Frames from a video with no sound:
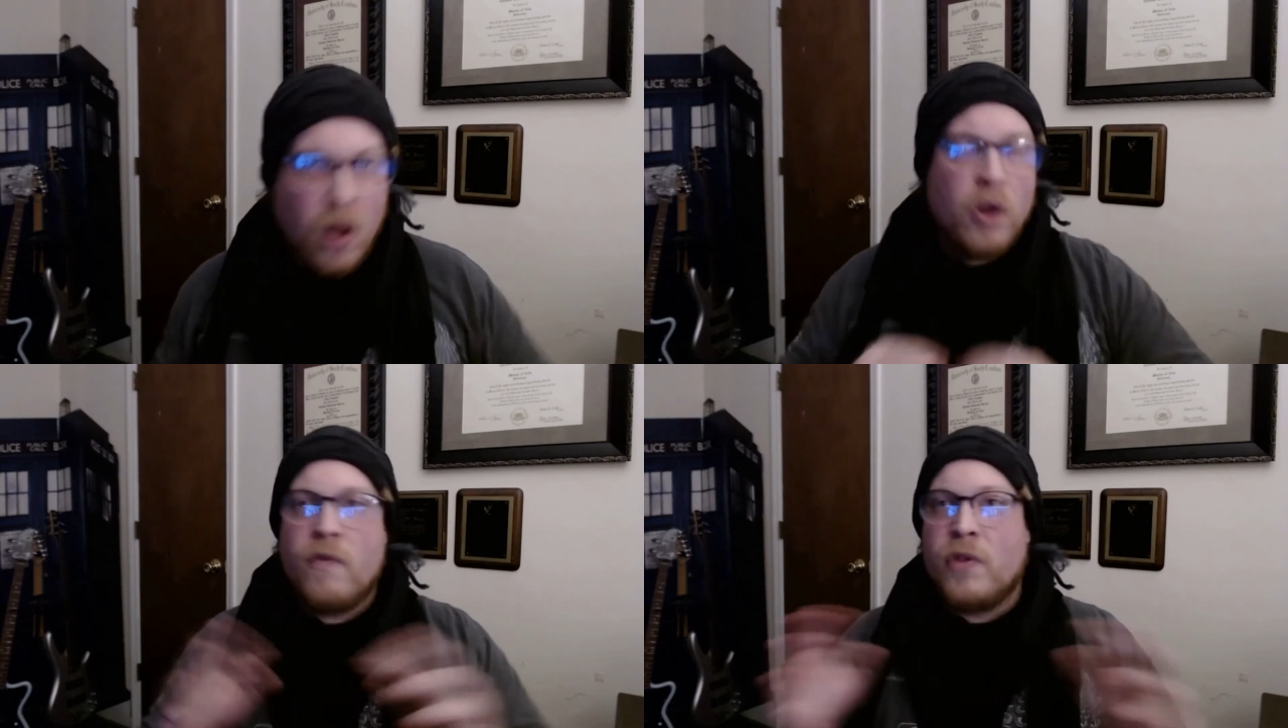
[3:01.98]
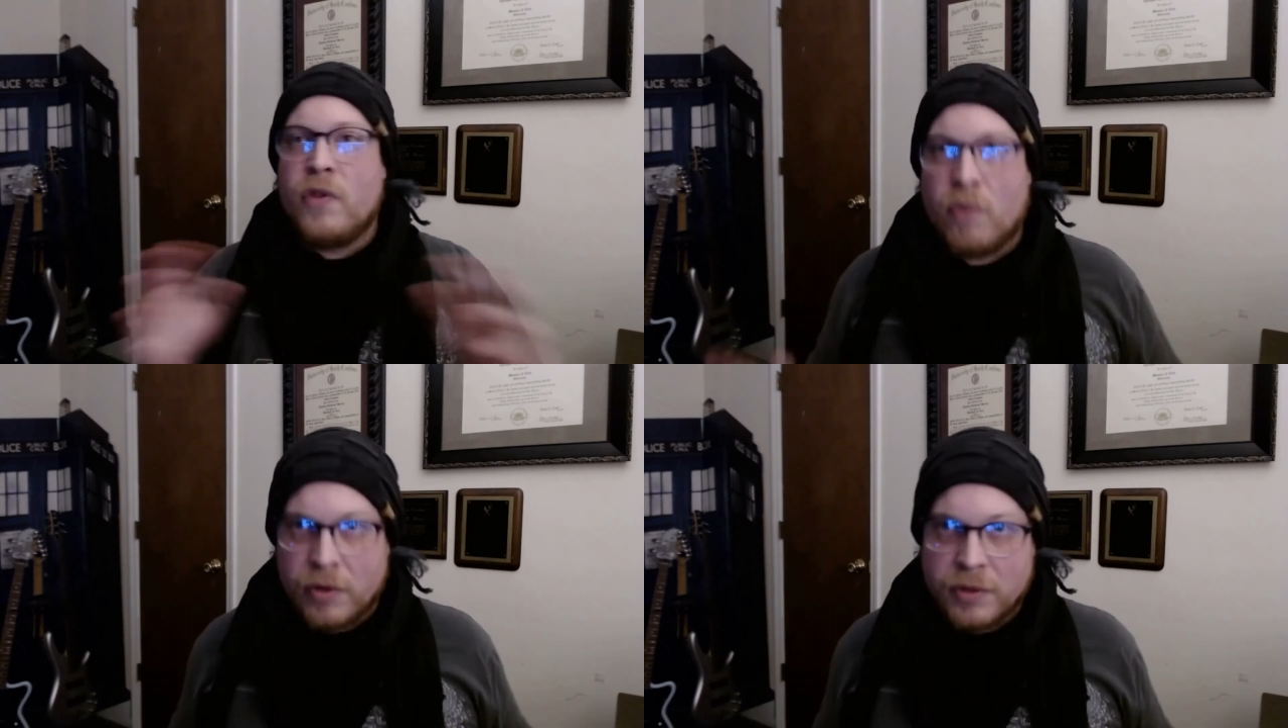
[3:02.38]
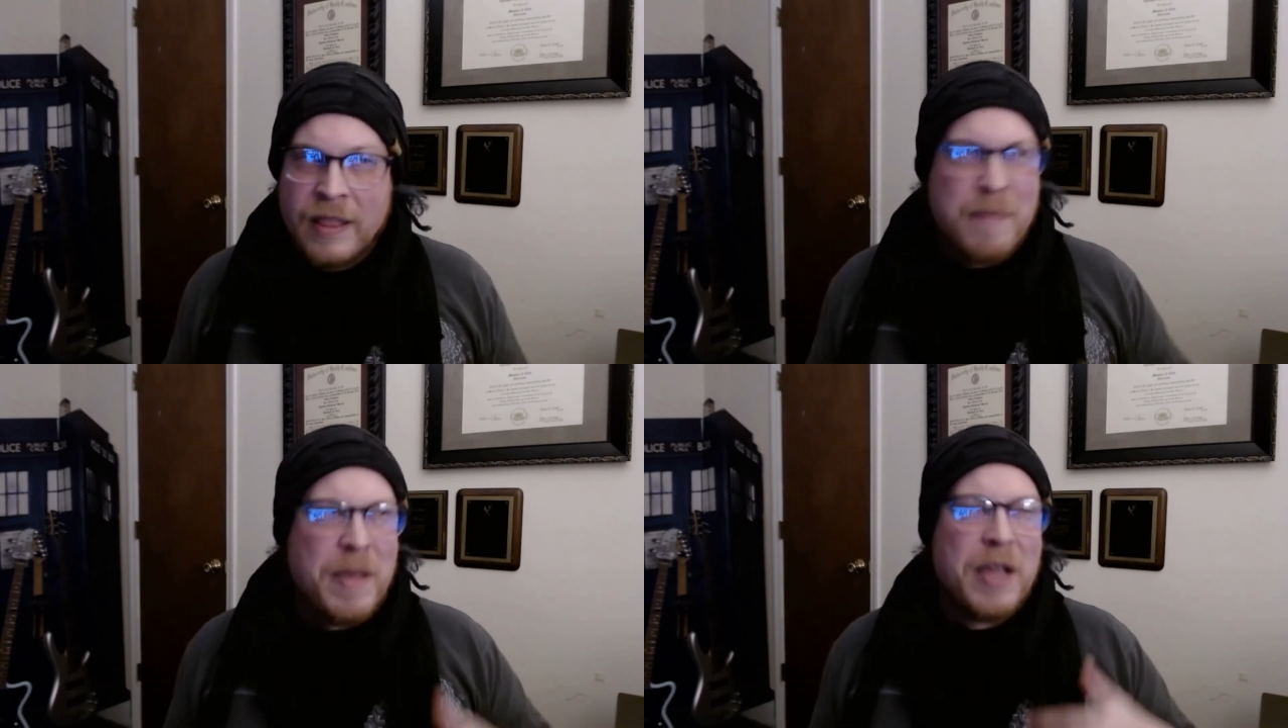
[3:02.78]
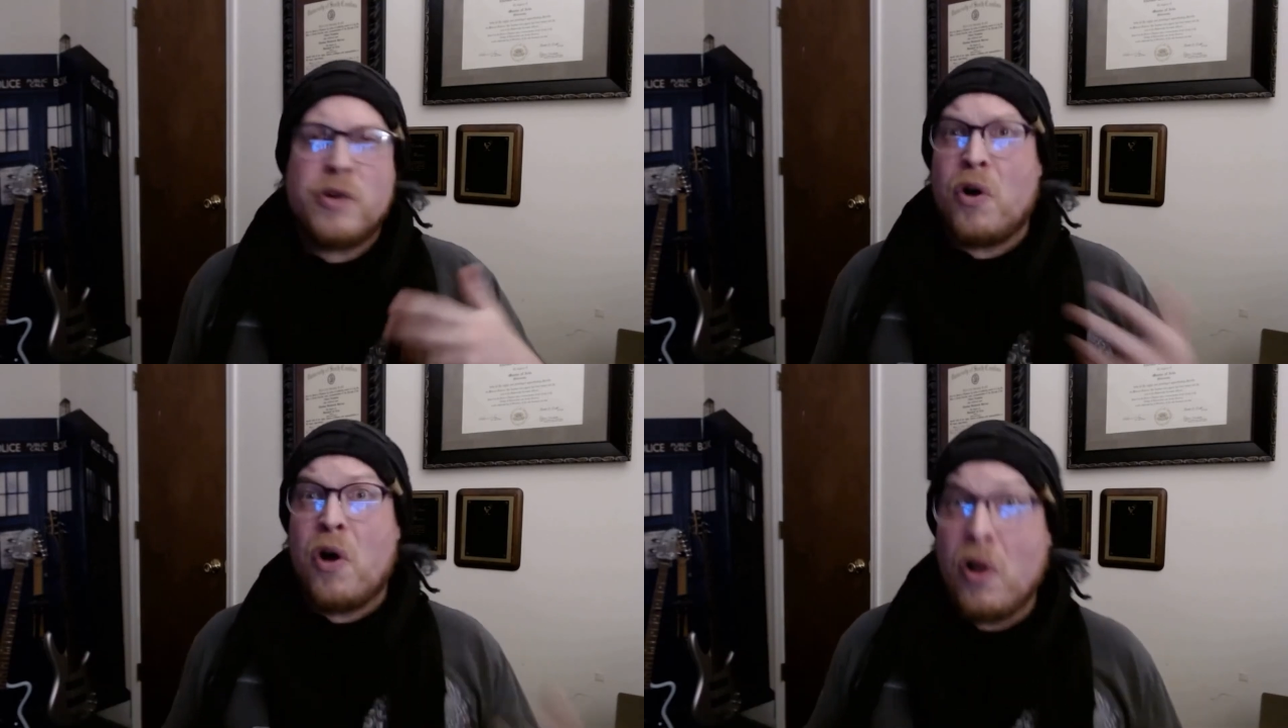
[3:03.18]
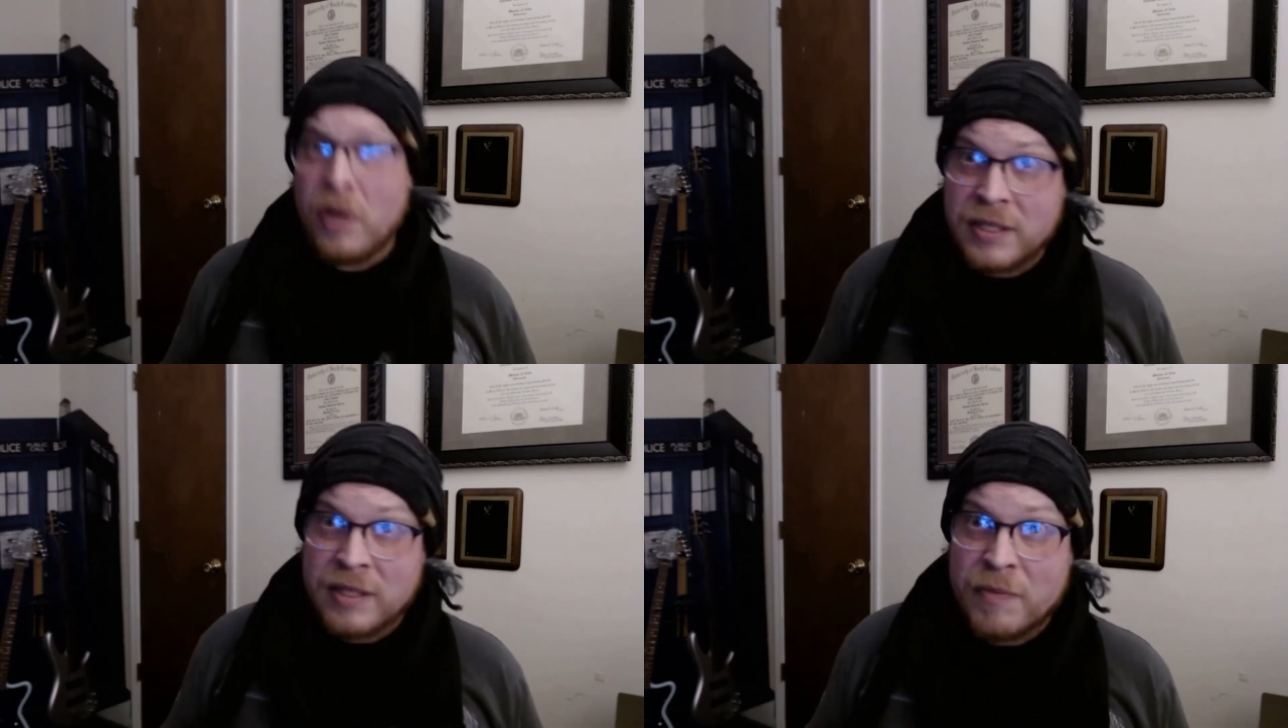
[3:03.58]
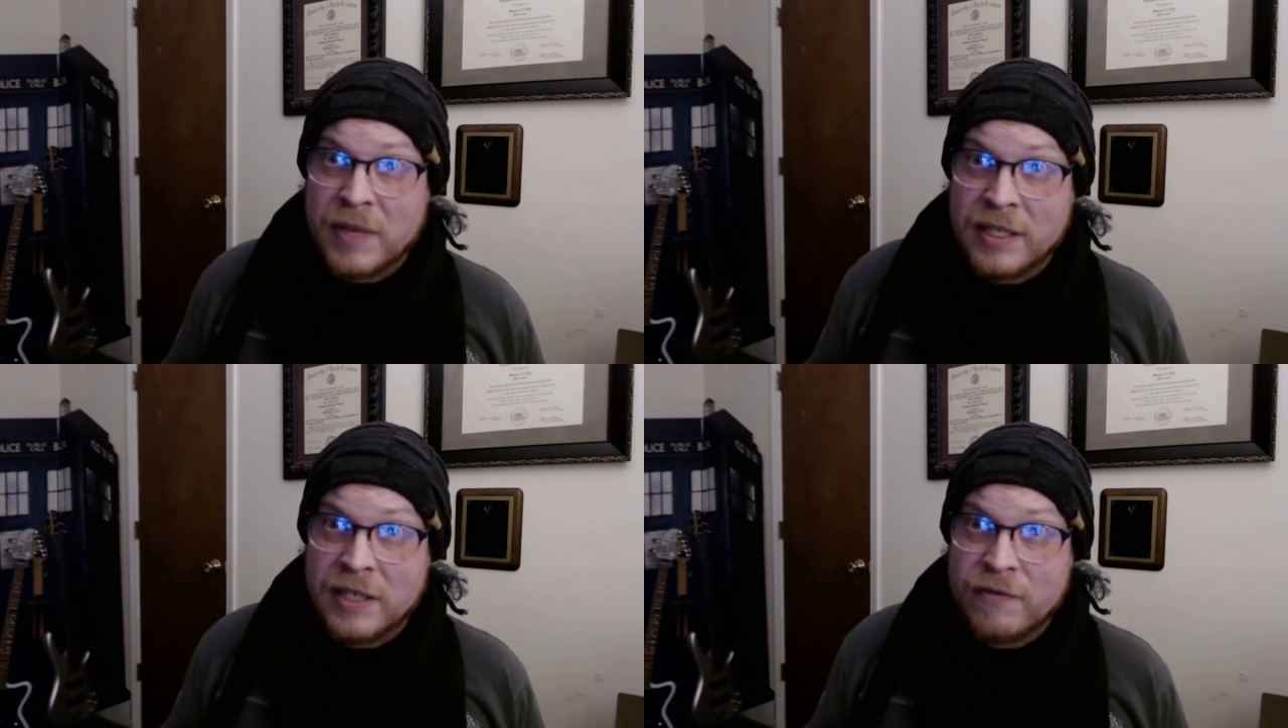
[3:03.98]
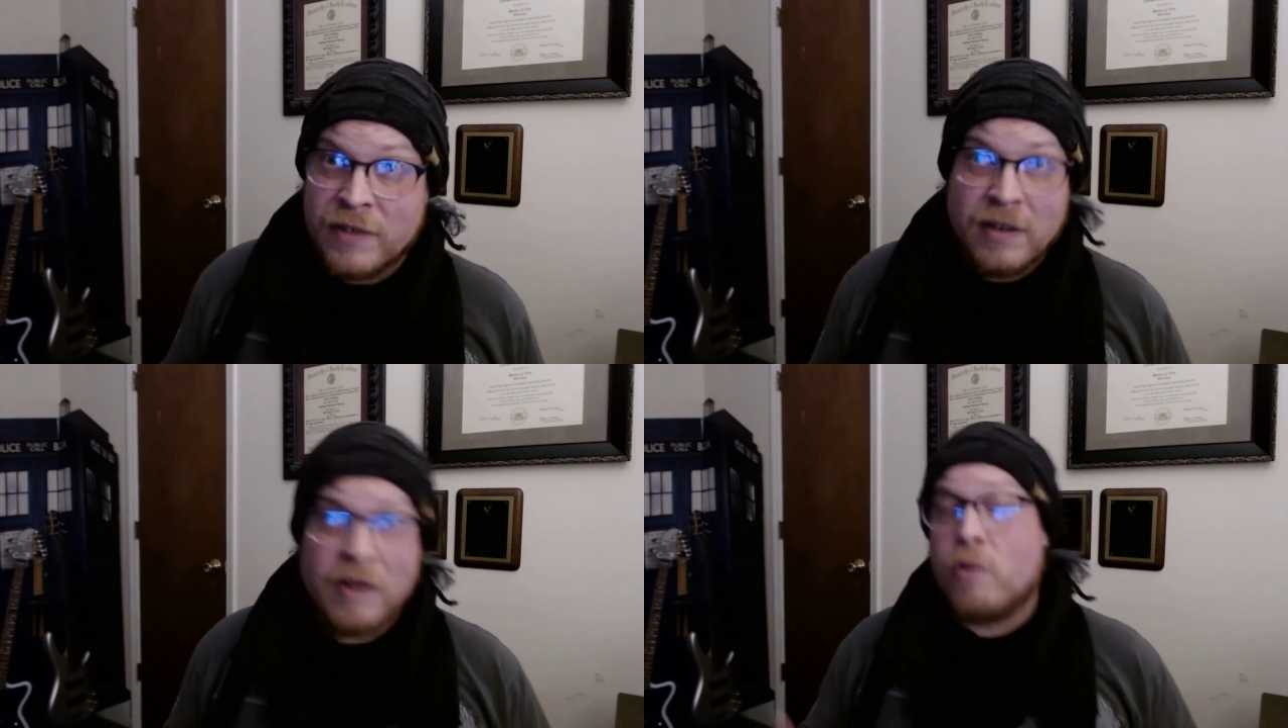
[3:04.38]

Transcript: all over the world. They might call it something different.